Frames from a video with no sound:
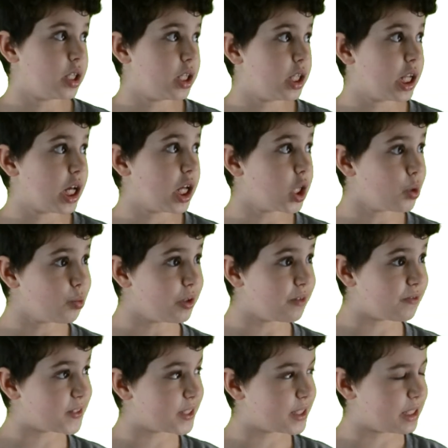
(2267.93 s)
Now that
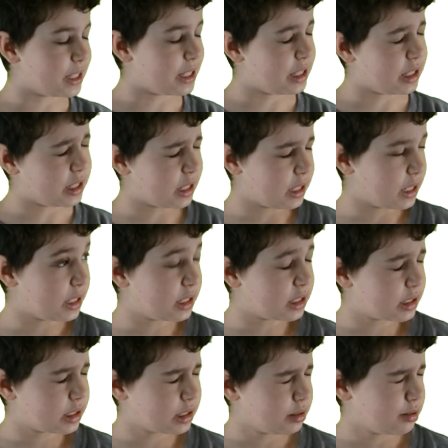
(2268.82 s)
we've seen
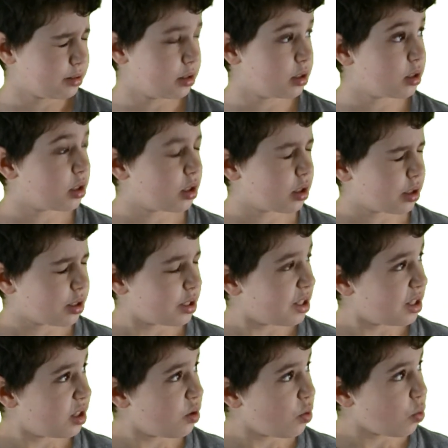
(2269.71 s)
this,
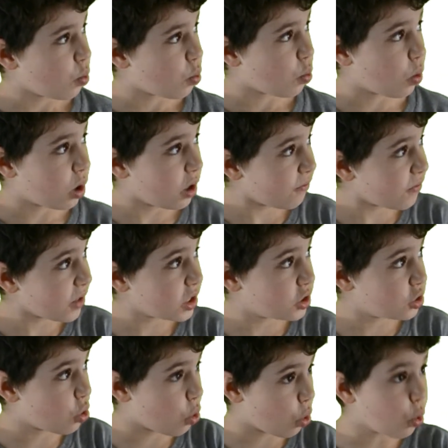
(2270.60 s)
what if
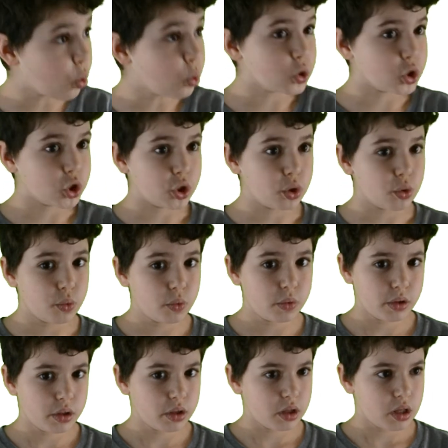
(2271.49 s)
I told you
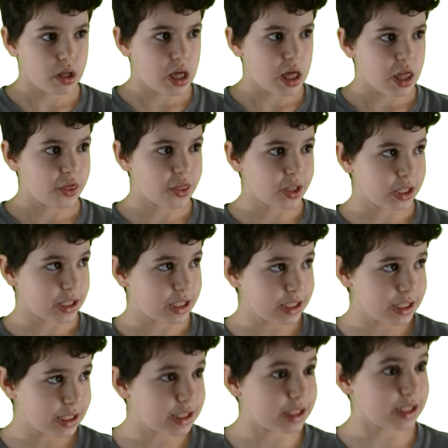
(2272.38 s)
that
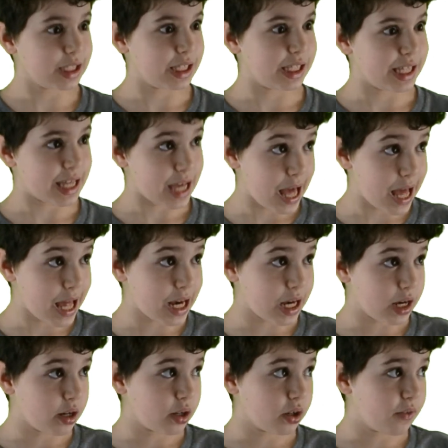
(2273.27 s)
this isn't the
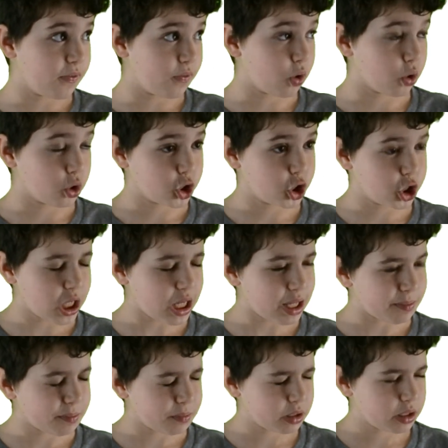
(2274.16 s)
end of our
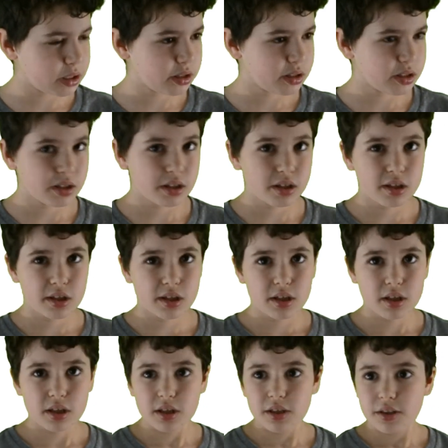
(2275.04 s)
shapes?
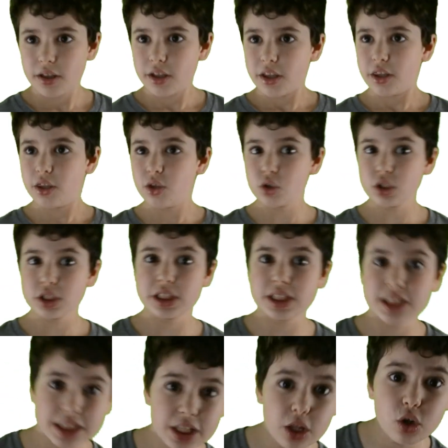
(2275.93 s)
There's
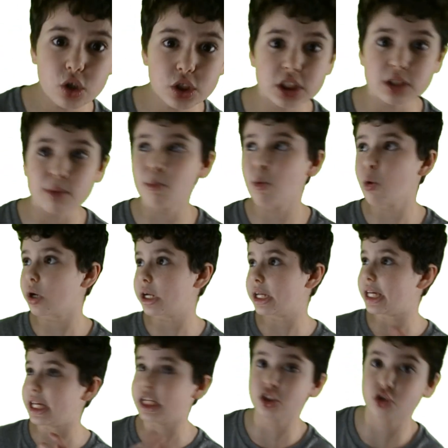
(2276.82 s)
still some
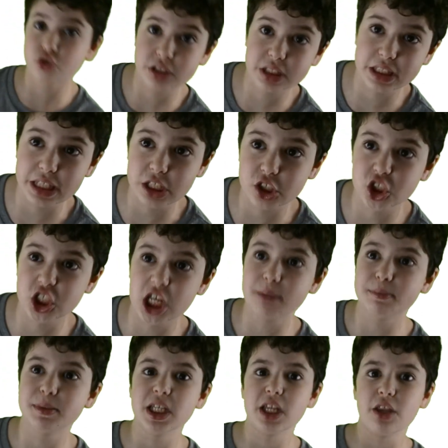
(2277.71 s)
more interesting
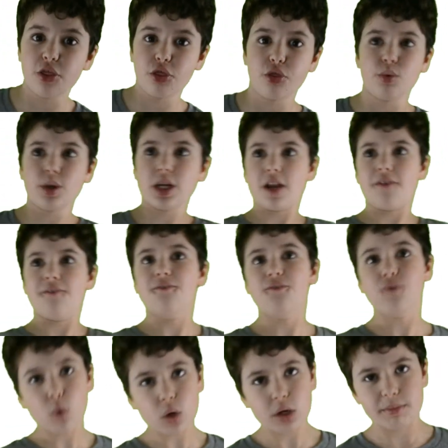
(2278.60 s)
shapes in three and
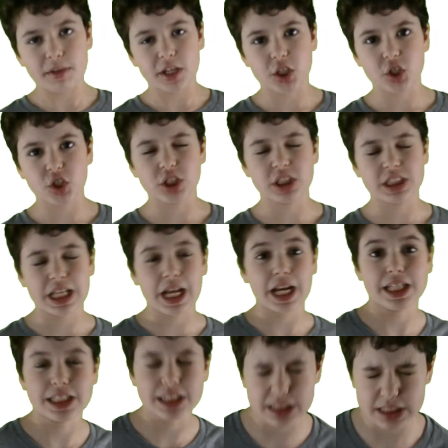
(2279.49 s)
four dimensions that
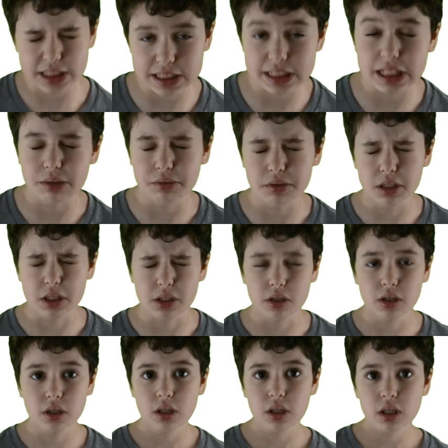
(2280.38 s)
exist out
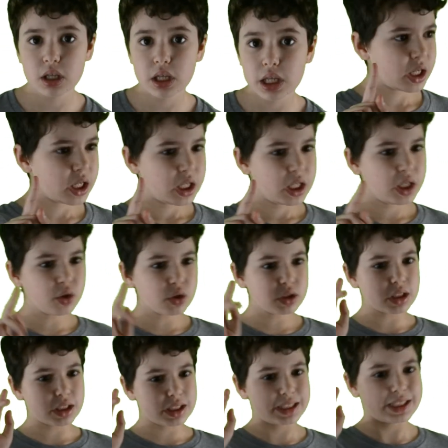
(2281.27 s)
there.
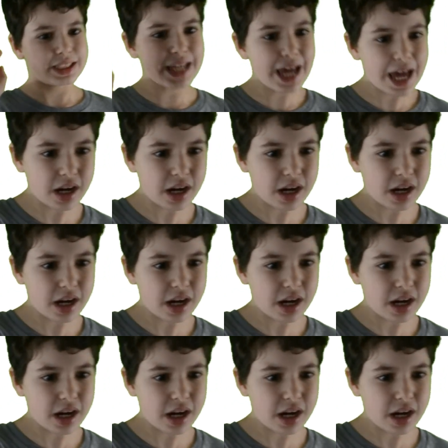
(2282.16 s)
Here's a set